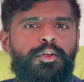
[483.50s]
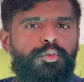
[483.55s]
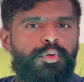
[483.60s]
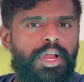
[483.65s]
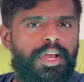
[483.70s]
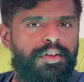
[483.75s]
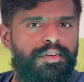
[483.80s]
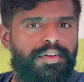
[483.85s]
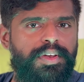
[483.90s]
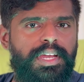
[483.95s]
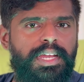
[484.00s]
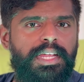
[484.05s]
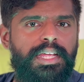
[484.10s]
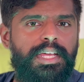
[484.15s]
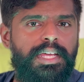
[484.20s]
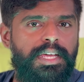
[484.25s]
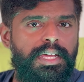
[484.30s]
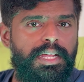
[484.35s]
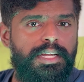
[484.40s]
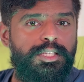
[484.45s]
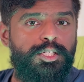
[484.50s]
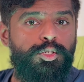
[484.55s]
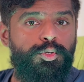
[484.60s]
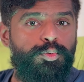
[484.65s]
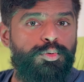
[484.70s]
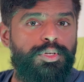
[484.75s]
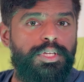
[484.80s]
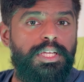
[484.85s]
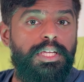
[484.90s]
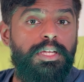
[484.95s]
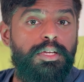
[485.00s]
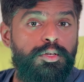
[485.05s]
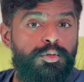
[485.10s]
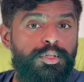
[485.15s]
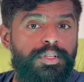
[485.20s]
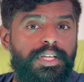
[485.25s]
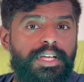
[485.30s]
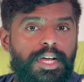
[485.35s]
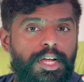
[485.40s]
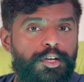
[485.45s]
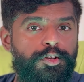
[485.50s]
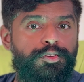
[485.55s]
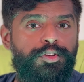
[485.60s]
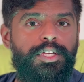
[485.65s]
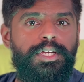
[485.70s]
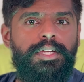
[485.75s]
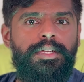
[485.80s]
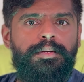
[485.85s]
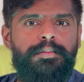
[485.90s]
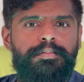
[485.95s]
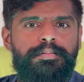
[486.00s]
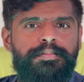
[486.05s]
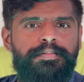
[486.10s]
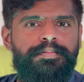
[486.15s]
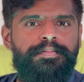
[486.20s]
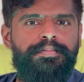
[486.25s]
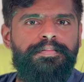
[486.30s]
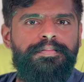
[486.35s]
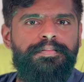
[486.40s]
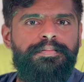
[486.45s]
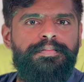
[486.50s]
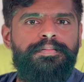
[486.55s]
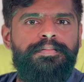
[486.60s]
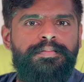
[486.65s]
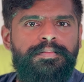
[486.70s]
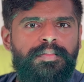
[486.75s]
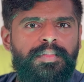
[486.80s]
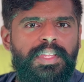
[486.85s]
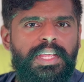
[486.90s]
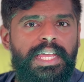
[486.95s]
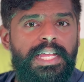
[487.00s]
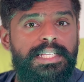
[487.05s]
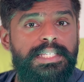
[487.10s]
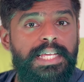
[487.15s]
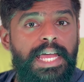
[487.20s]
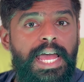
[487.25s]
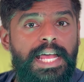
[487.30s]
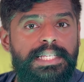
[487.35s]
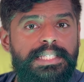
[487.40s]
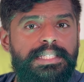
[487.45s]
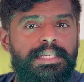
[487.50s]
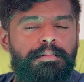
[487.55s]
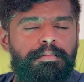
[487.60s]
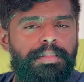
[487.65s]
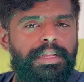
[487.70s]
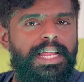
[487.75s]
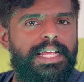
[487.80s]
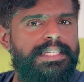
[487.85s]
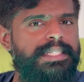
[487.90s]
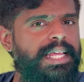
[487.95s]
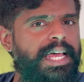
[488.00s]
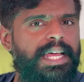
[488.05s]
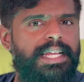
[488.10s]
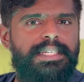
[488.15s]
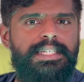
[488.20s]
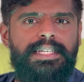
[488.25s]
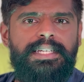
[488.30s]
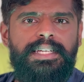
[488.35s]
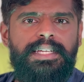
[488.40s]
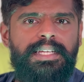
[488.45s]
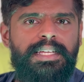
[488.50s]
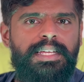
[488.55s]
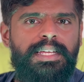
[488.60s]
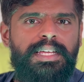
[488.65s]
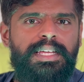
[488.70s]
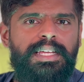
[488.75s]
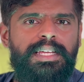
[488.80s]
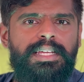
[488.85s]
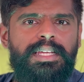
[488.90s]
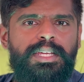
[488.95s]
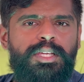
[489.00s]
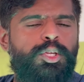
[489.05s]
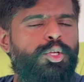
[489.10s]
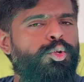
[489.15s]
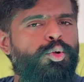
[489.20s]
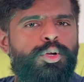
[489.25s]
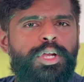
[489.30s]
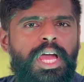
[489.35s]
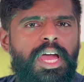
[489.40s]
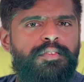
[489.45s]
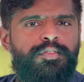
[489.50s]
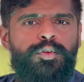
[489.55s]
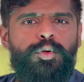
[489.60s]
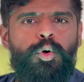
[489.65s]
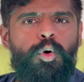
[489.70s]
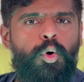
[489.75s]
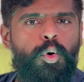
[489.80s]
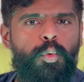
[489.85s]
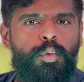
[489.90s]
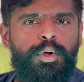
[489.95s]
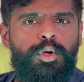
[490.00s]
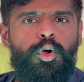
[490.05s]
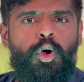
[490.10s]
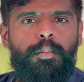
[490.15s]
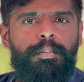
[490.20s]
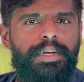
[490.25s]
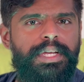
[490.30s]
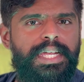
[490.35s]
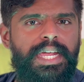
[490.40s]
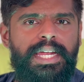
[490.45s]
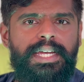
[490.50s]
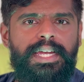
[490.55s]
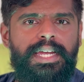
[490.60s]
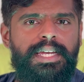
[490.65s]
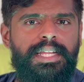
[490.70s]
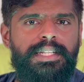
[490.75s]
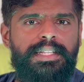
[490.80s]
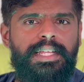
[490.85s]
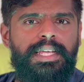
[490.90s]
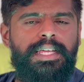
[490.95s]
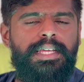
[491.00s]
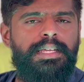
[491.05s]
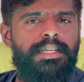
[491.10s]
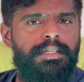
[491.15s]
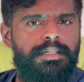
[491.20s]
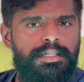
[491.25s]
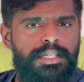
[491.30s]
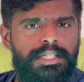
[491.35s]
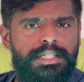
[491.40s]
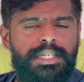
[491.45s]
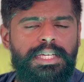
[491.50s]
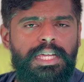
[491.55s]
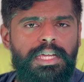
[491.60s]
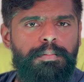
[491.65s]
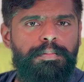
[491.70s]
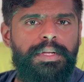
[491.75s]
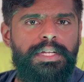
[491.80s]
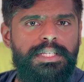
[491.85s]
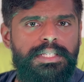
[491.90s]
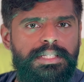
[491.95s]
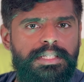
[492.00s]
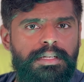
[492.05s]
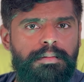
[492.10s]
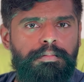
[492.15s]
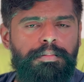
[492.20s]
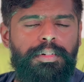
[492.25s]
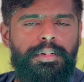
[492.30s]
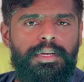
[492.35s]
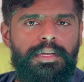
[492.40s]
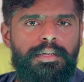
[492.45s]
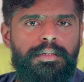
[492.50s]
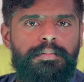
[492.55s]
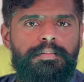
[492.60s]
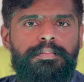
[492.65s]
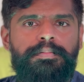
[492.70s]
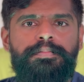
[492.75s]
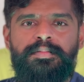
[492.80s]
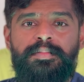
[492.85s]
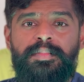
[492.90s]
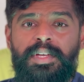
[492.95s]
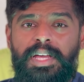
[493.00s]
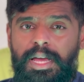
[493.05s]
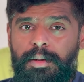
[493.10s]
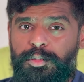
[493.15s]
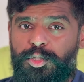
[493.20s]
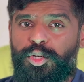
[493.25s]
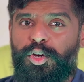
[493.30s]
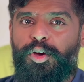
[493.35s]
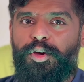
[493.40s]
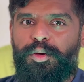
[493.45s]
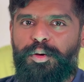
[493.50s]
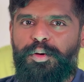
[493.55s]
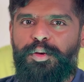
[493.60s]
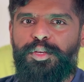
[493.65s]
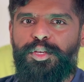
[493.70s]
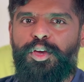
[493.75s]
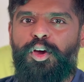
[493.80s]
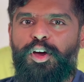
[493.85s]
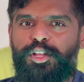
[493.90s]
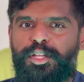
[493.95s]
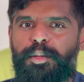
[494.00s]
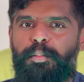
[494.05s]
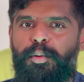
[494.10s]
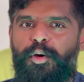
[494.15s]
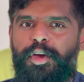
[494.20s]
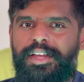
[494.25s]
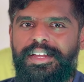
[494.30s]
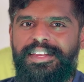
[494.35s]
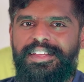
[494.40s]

rendering its duty to the country. It's as simple as that. You don't have to overcomplicate anything. Just keep it simple. I'm sure you got the point